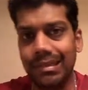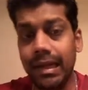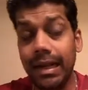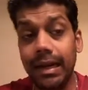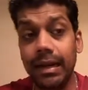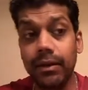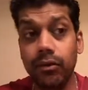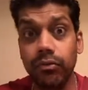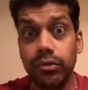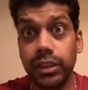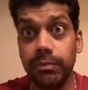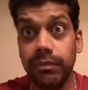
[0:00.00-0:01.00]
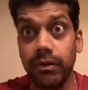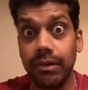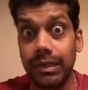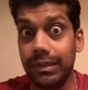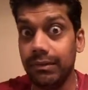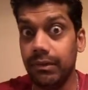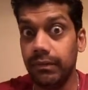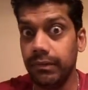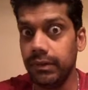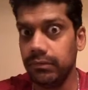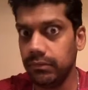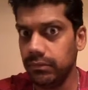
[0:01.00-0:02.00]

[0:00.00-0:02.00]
And a new cheap phone. I need a new phone.